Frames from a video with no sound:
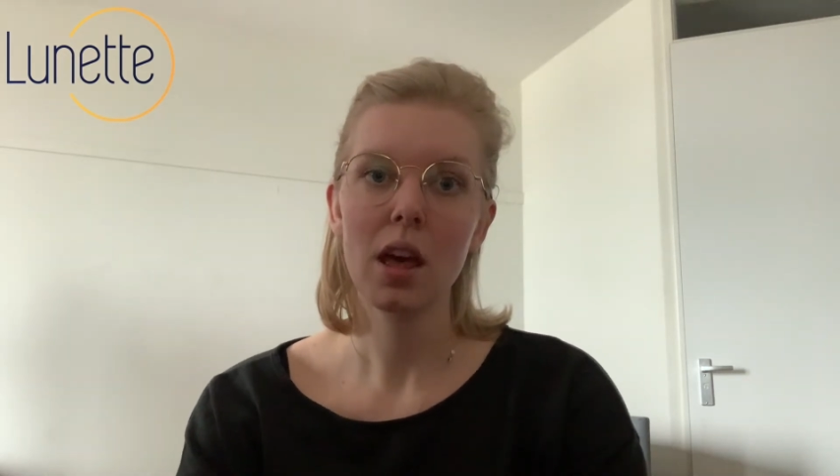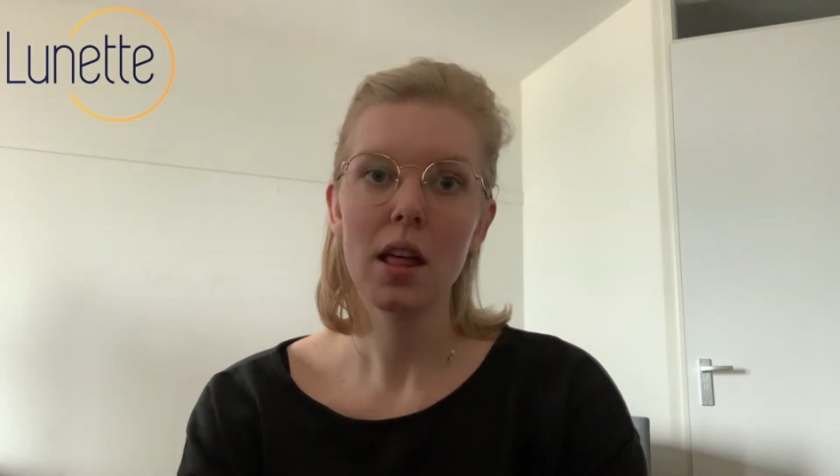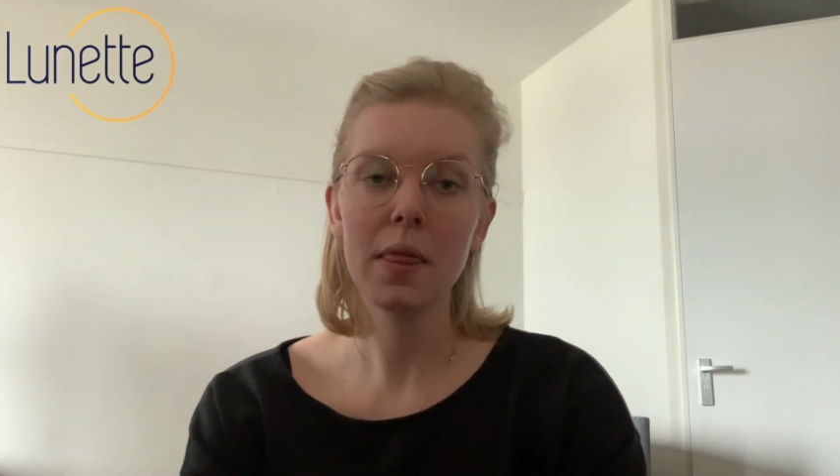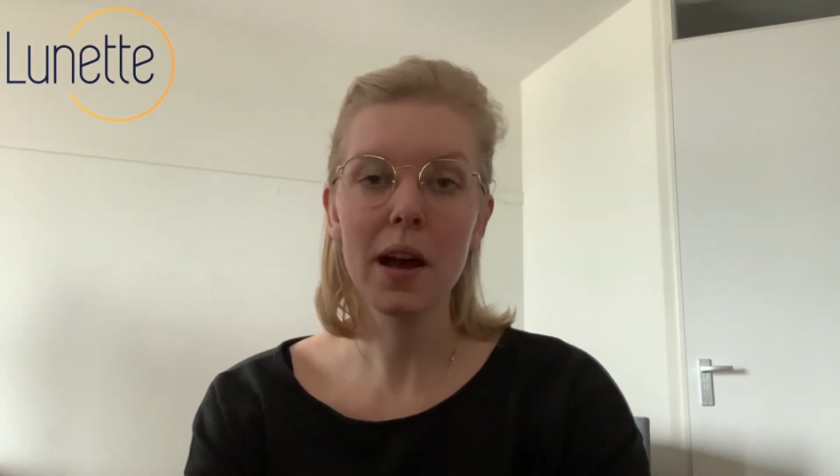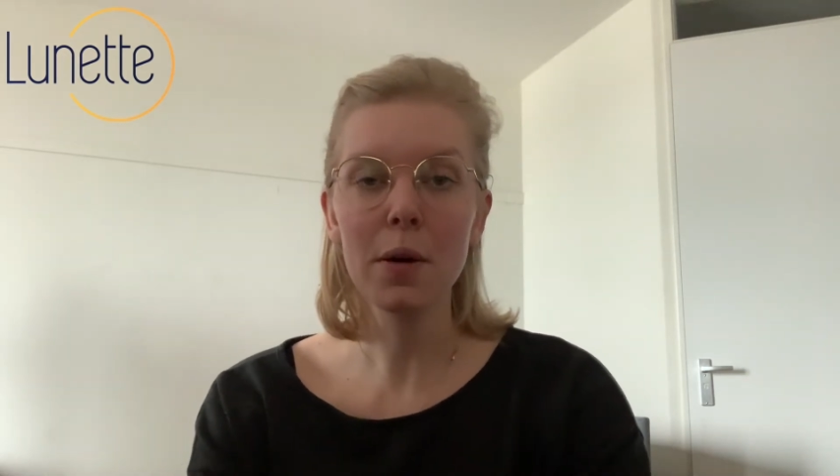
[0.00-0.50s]

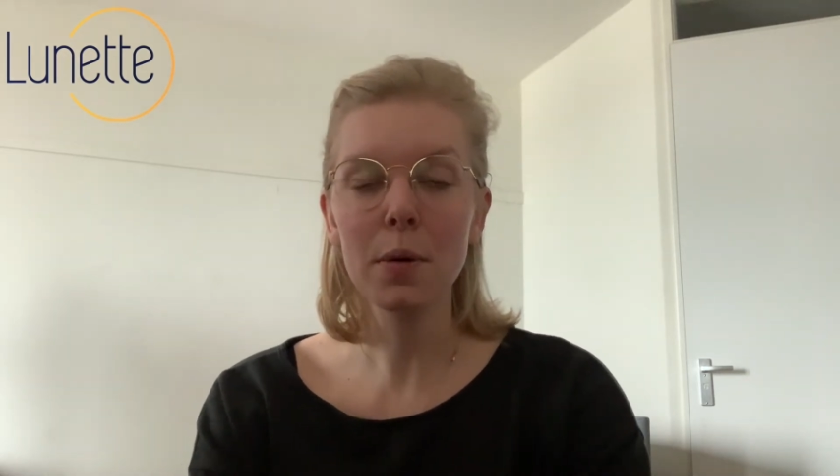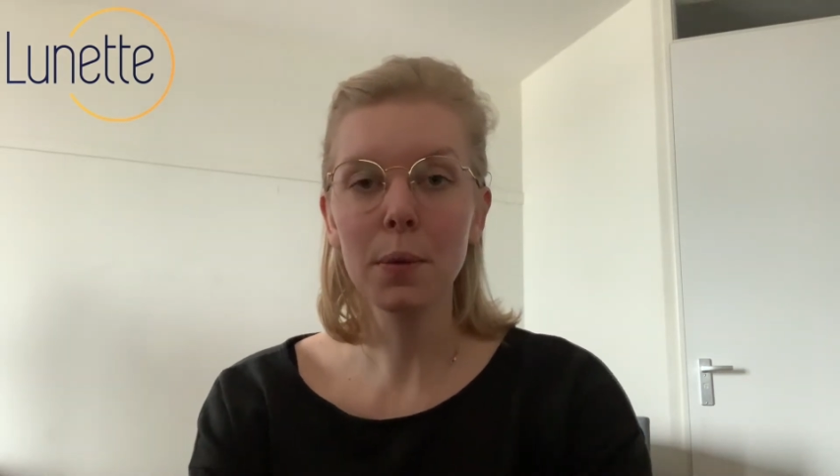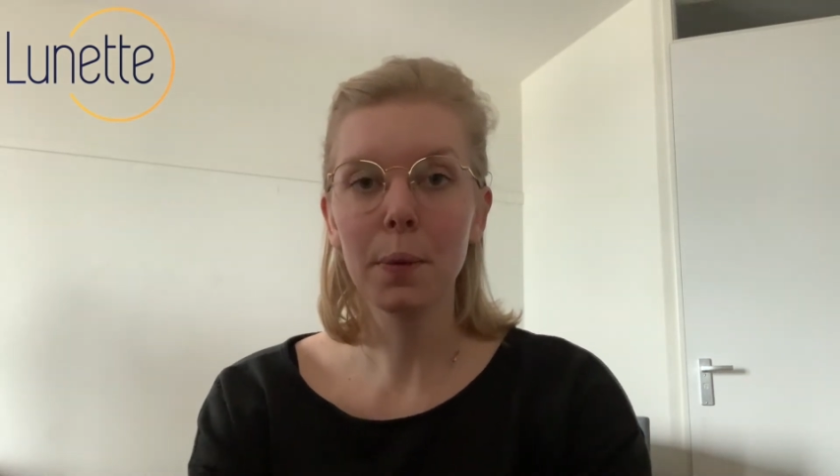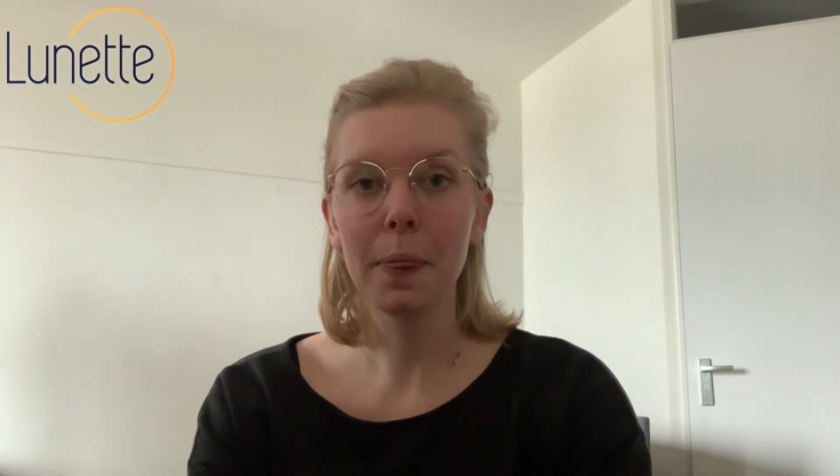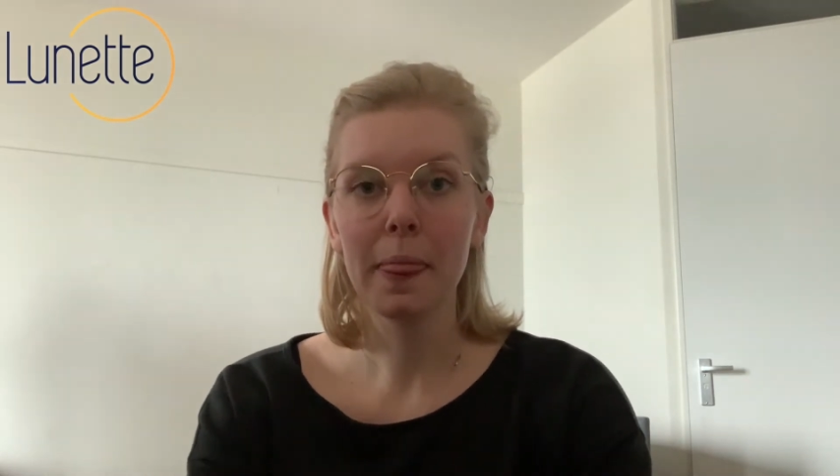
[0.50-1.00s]
Now,
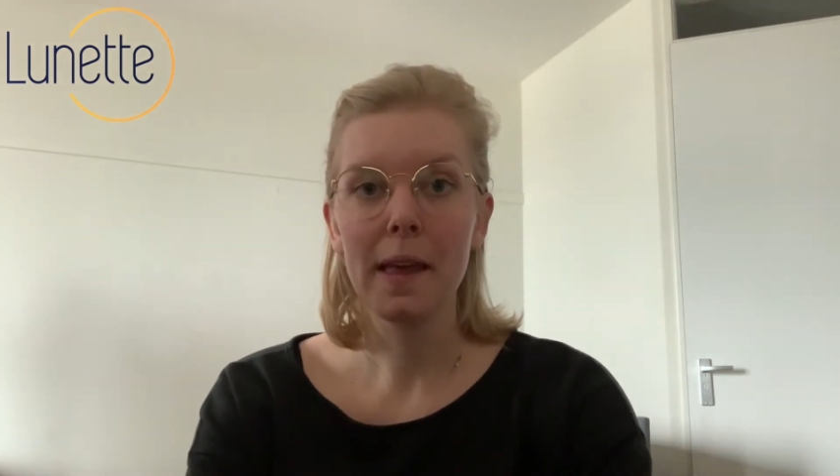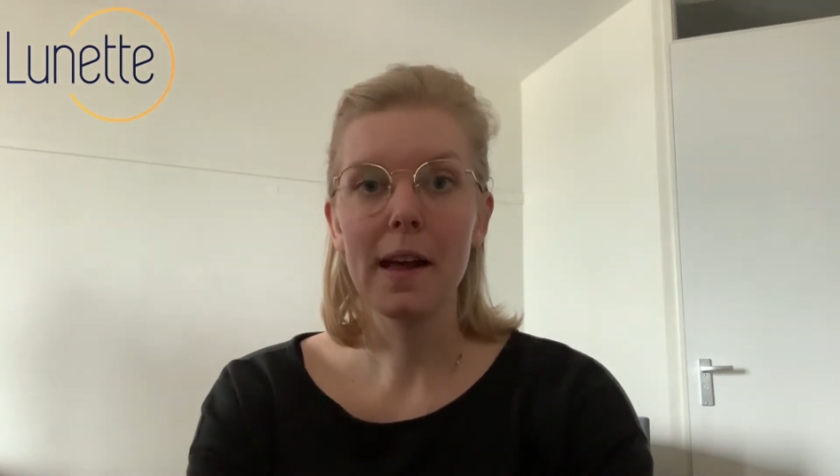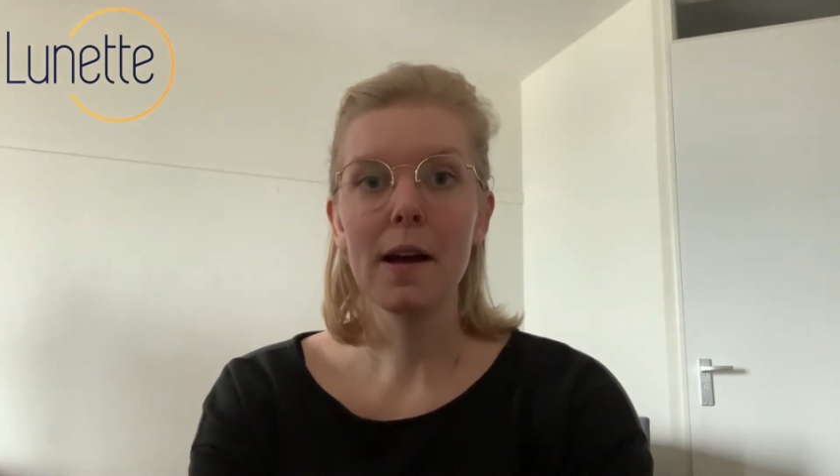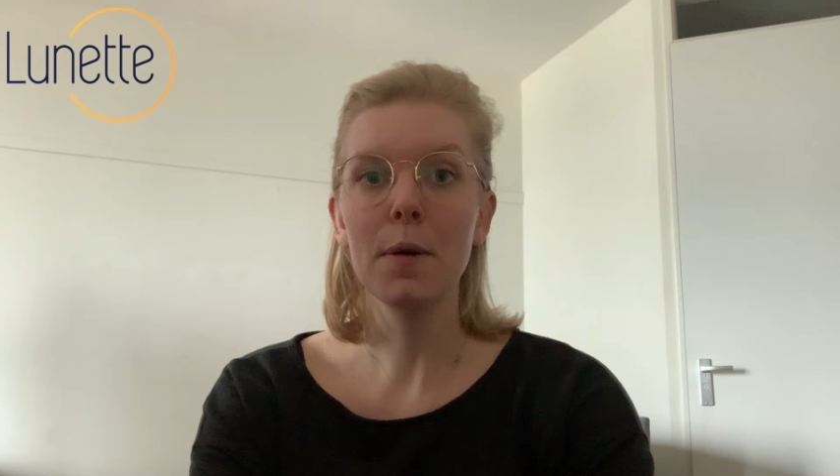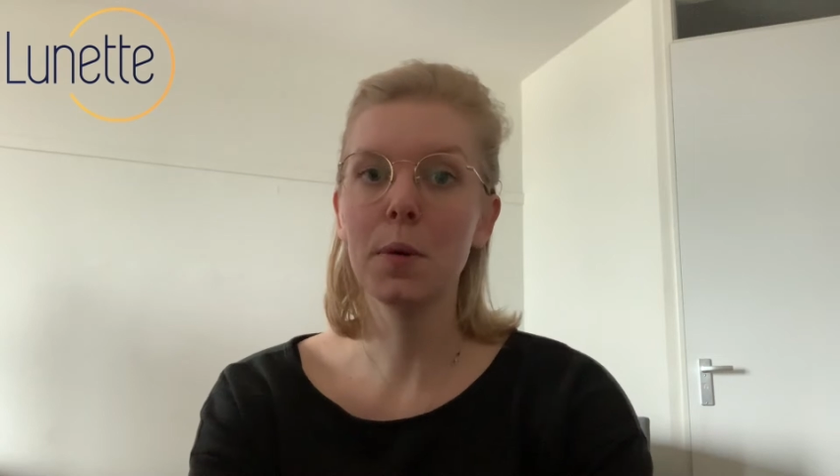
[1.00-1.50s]

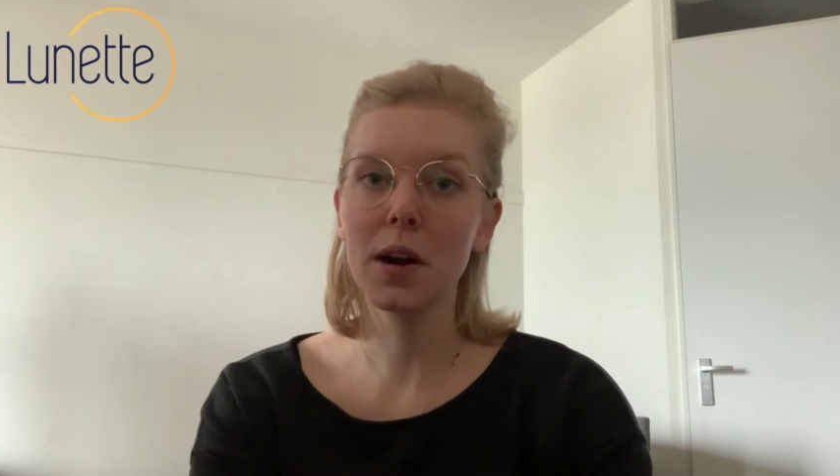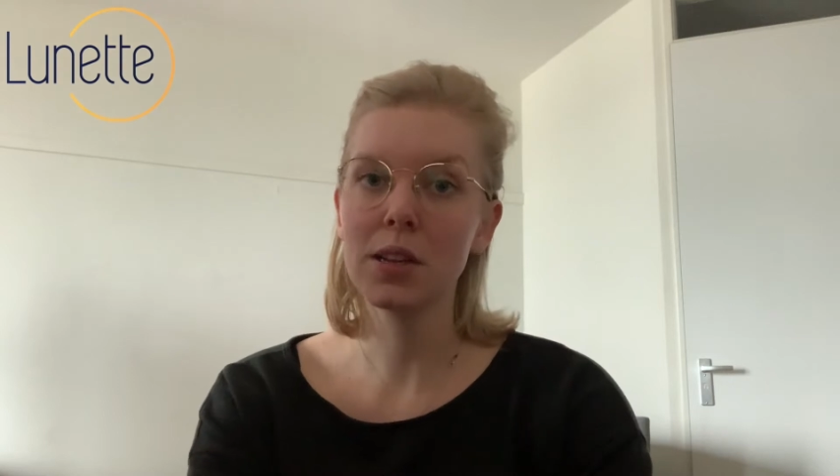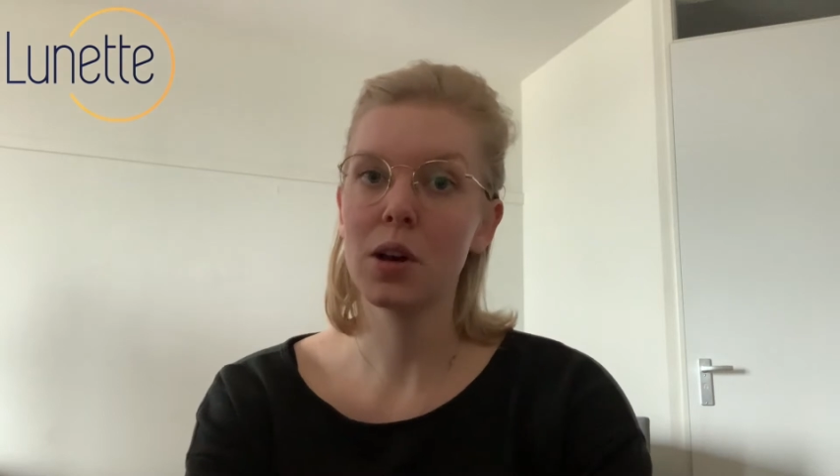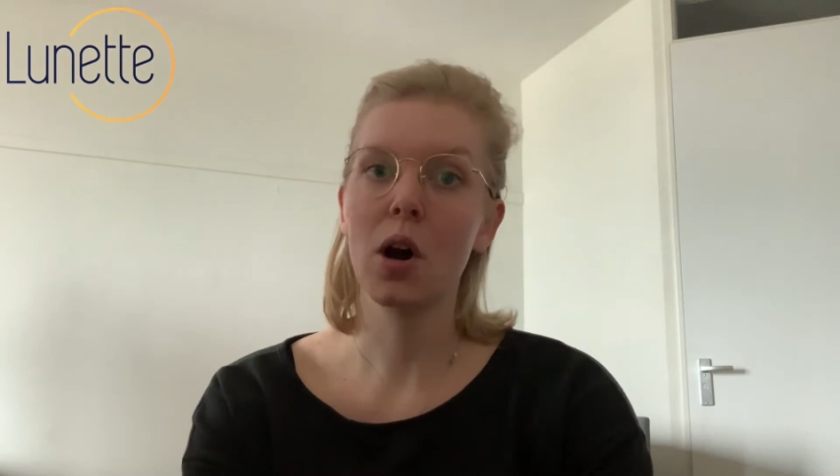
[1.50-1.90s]
what